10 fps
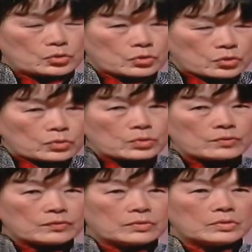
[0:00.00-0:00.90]

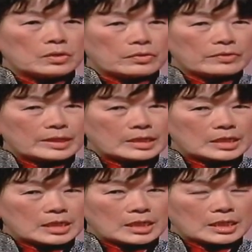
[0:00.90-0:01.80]
truthful,
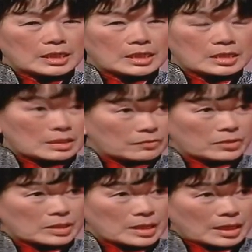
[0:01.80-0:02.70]
authentic civil
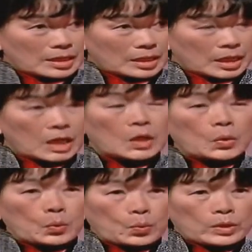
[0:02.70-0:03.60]
society,
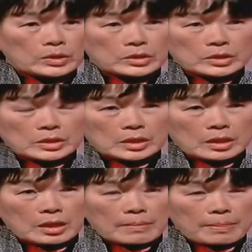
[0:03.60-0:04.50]
which
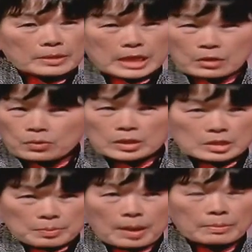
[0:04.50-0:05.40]
Taiwan
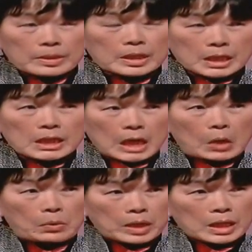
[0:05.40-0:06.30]
is probably the
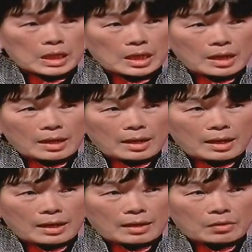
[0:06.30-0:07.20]
only
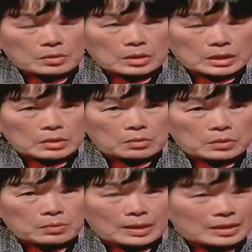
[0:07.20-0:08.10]

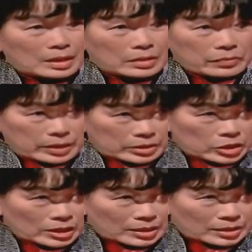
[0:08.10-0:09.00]
one in Greater
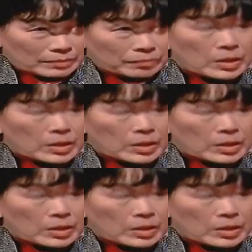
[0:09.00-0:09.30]
China.